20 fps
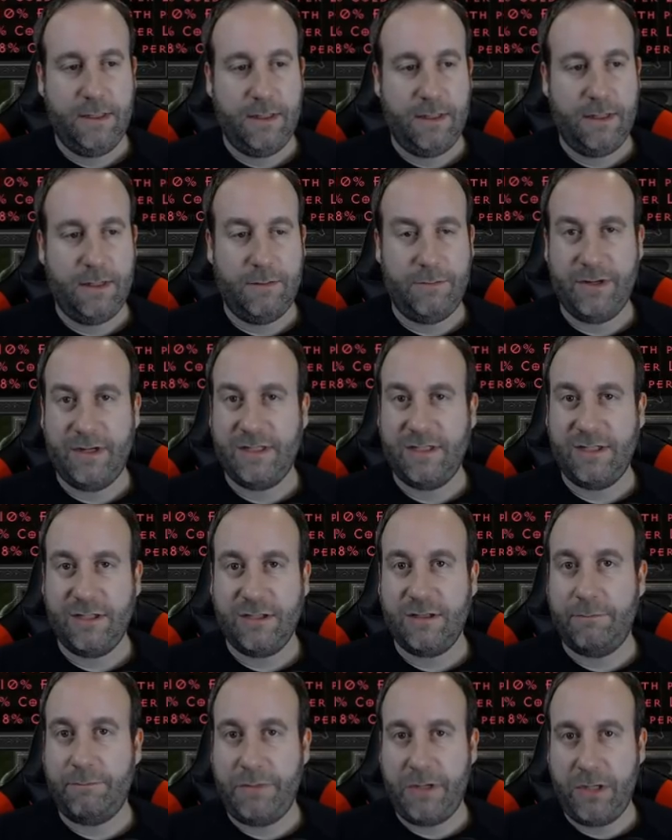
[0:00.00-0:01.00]
Um, but it's
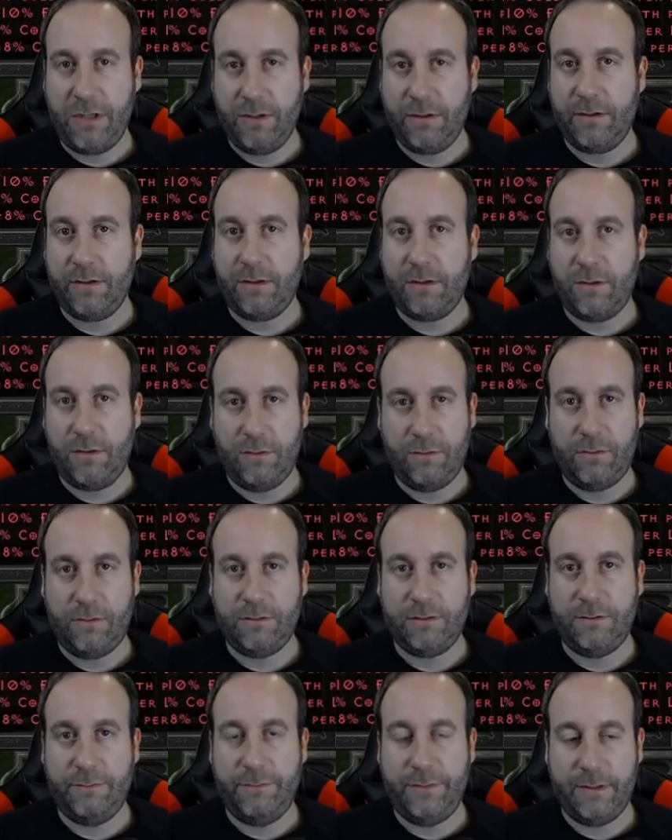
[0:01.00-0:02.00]
just a pure
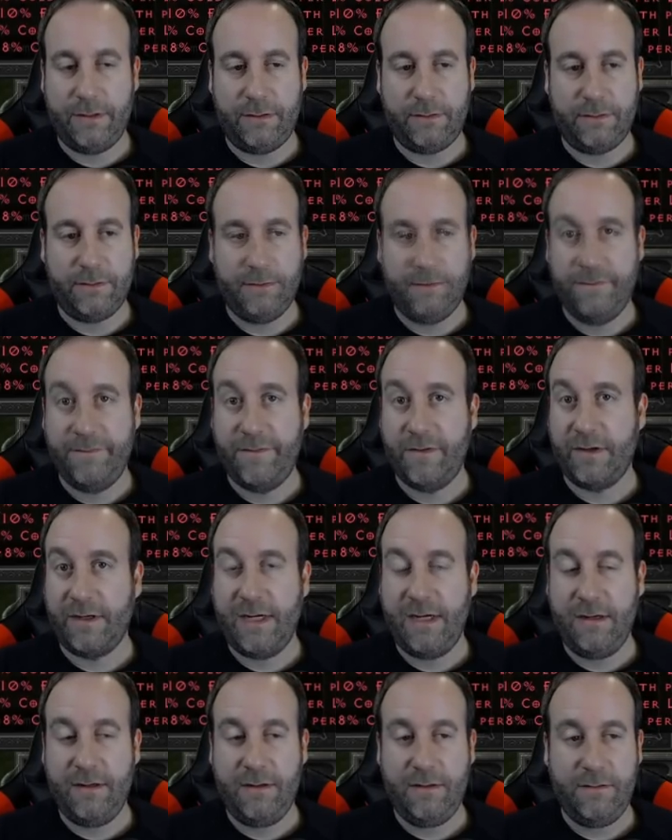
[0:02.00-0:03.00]
cold build. For
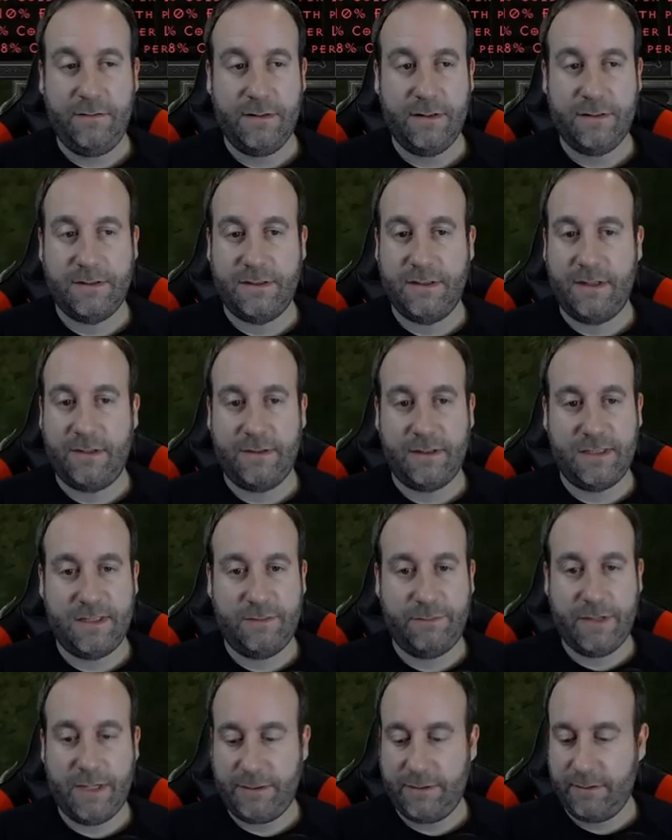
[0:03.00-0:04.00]
gear, there's nothing
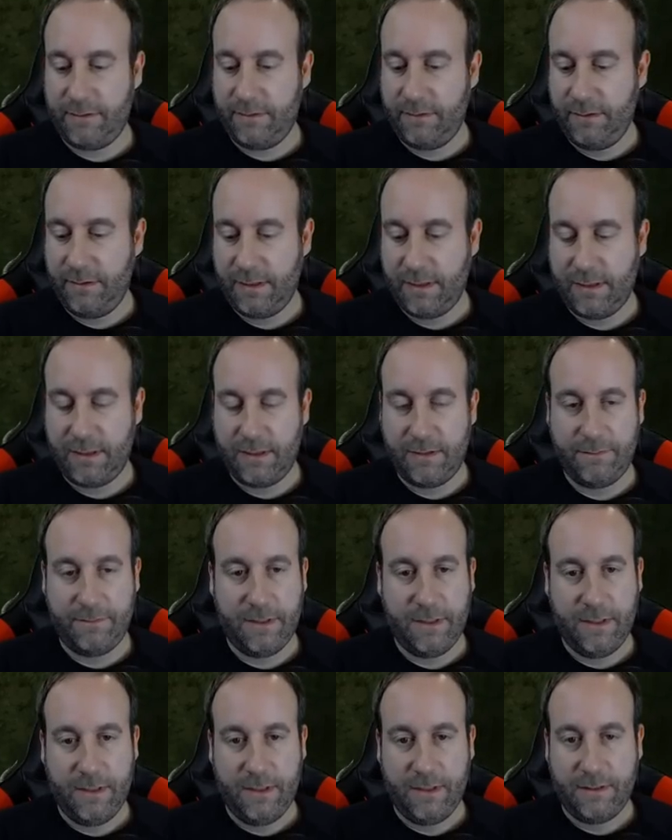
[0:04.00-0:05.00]
special. Um,
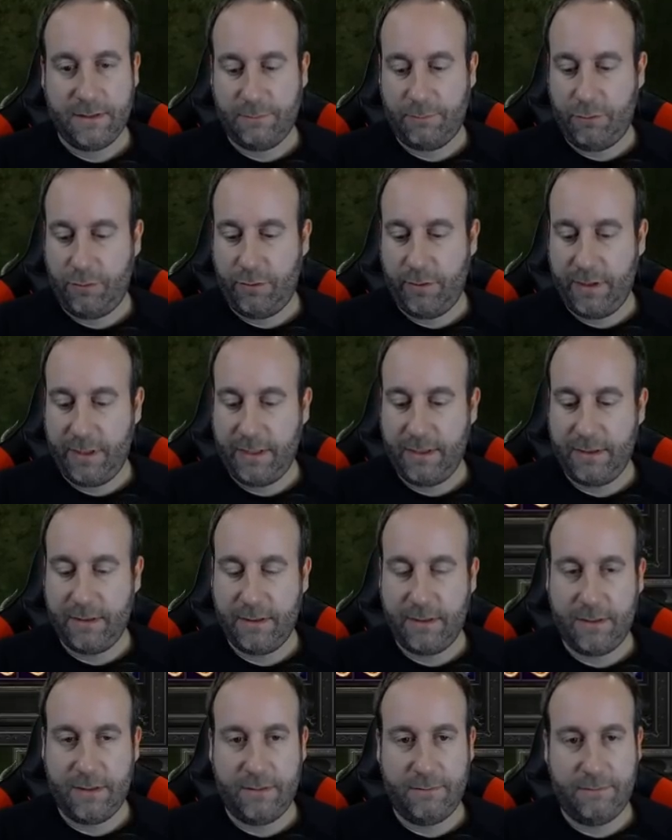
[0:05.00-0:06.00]
it's a pretty
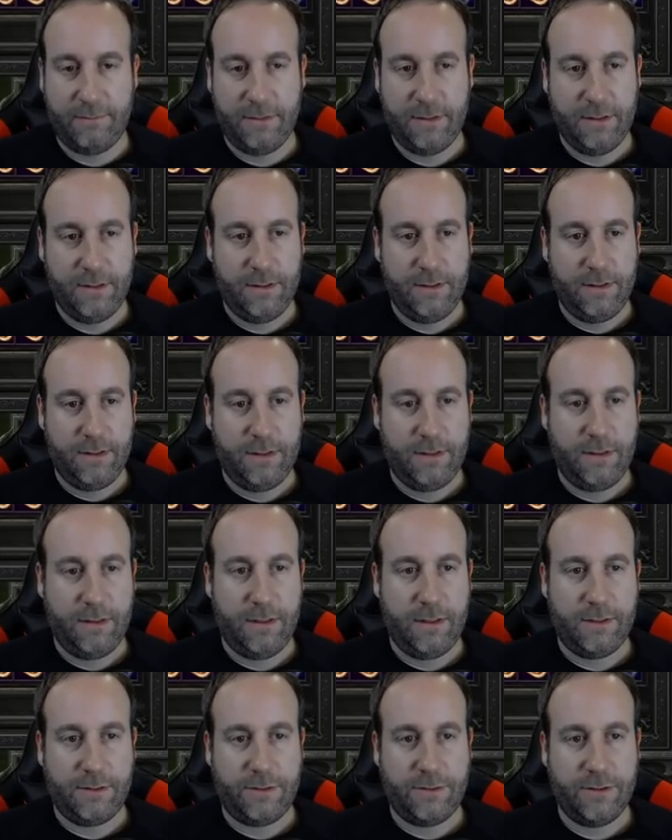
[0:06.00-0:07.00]
um,
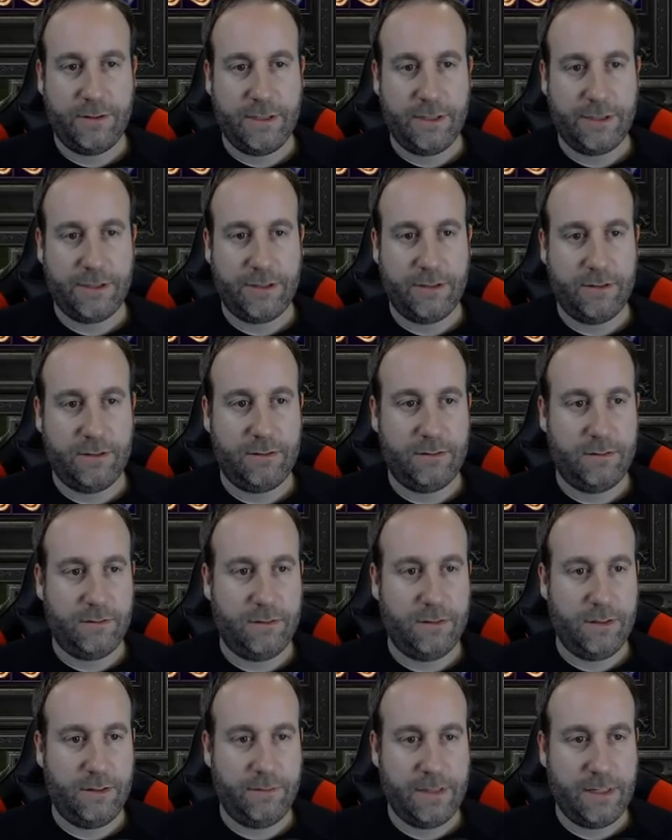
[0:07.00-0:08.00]
uh, traditional
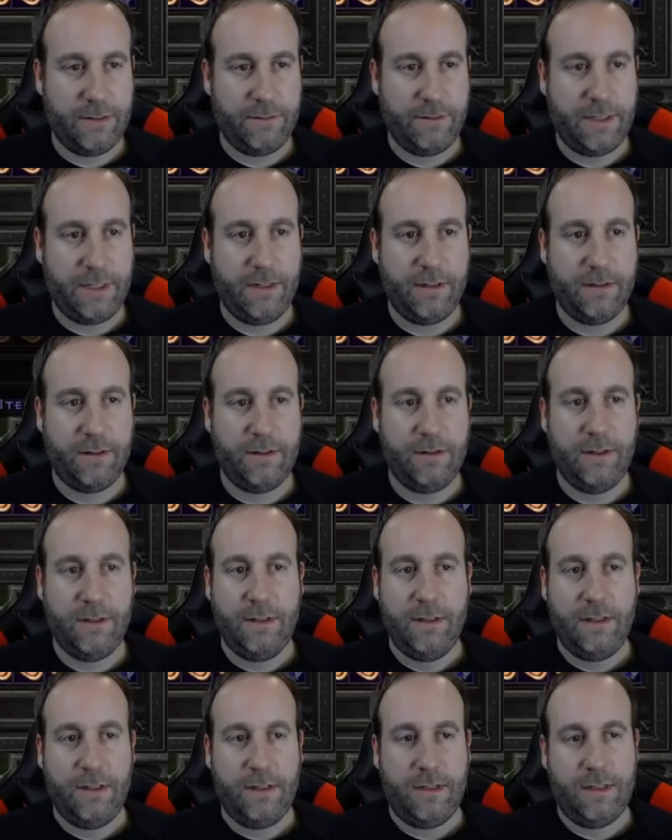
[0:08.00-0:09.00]
loadout here.
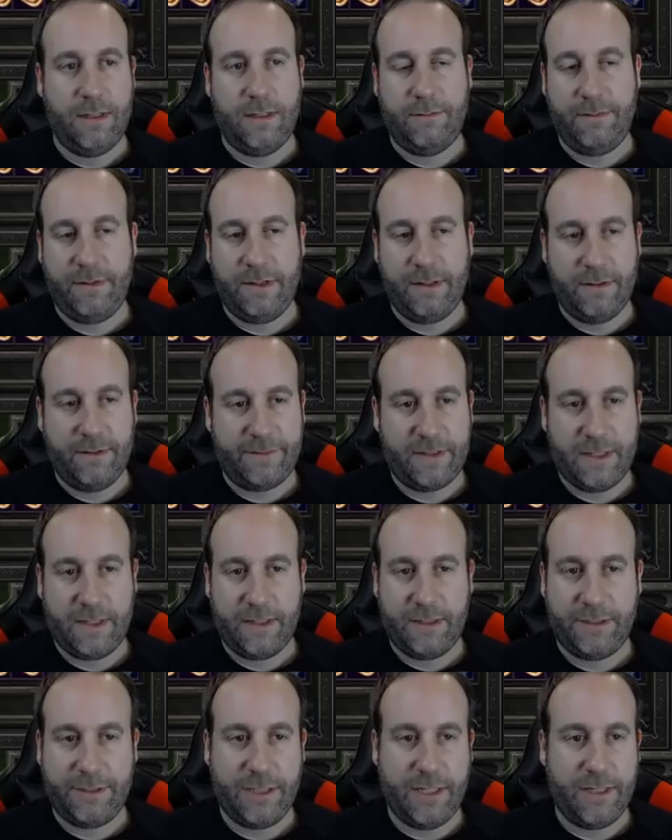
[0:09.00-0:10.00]
you um, know, I've got
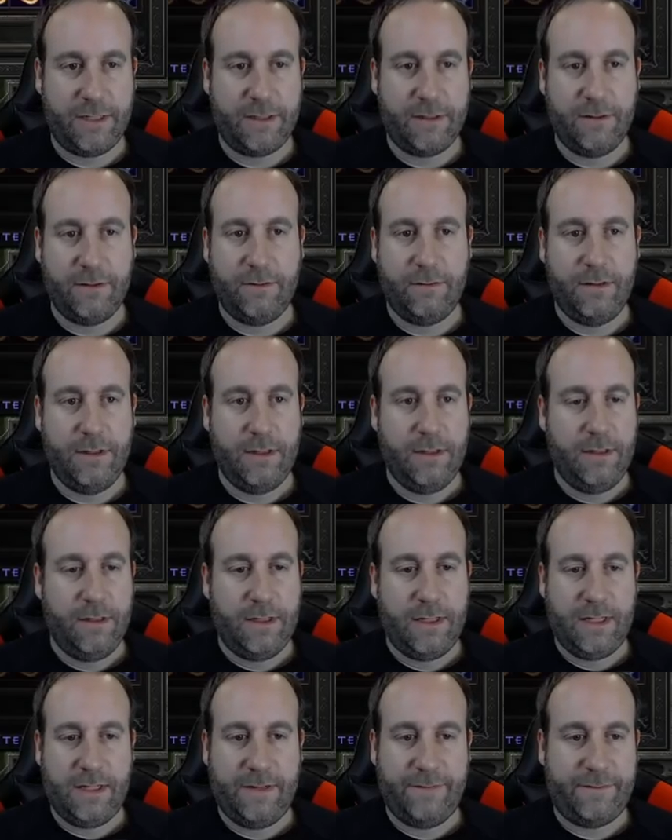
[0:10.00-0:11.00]
a Shako,
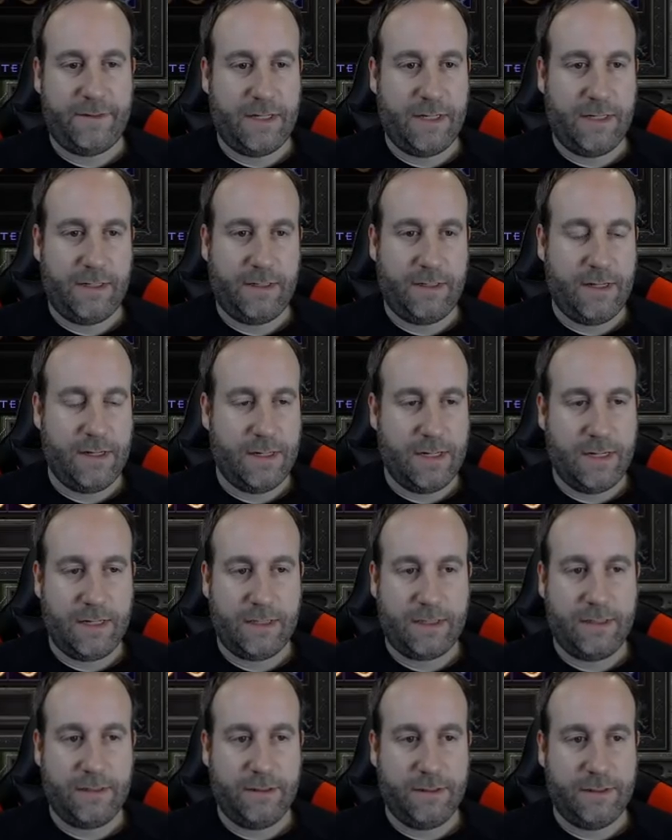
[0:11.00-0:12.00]
I've got an
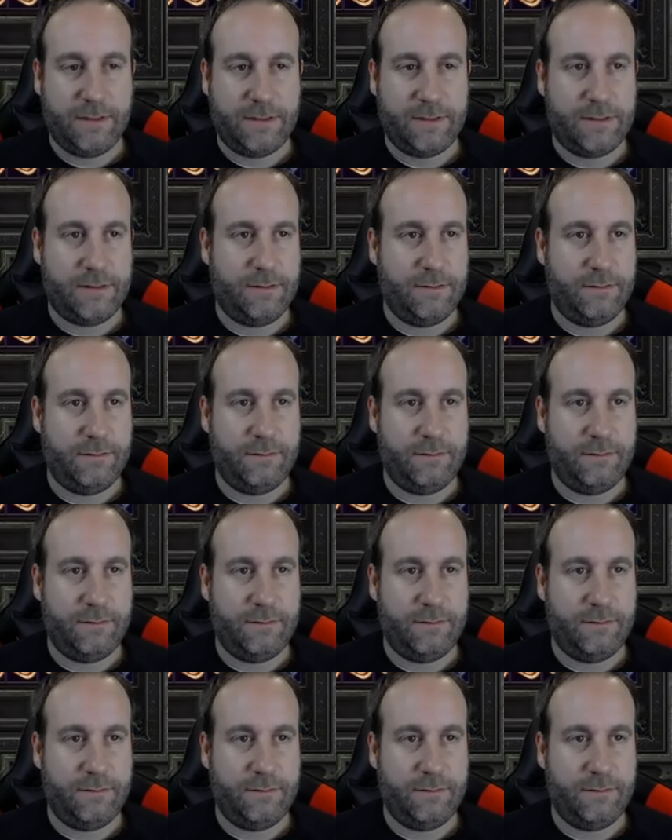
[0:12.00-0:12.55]
Oculus,